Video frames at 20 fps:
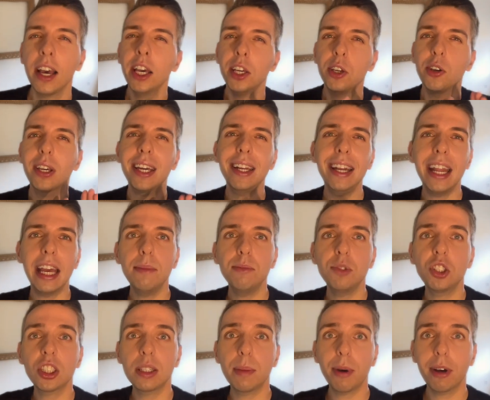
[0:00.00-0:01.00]
You can name
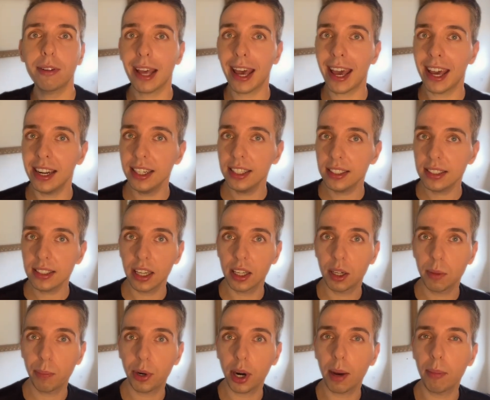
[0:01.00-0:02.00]
just about any skin
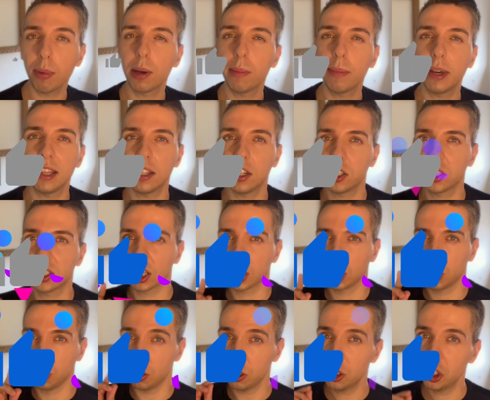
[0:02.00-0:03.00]
problem and there's a
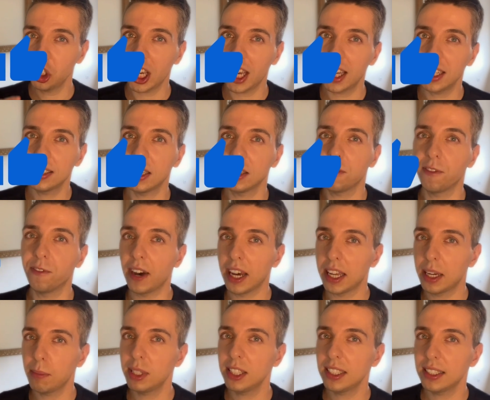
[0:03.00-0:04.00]
good chance that
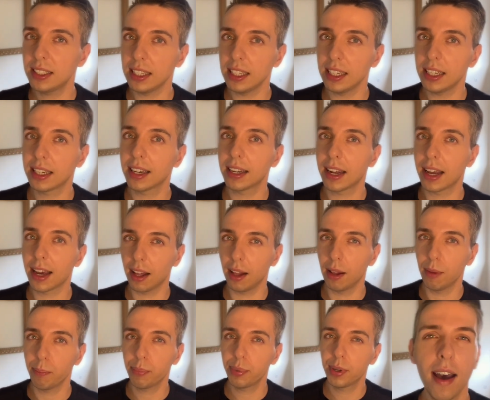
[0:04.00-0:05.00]
vitamin C can help.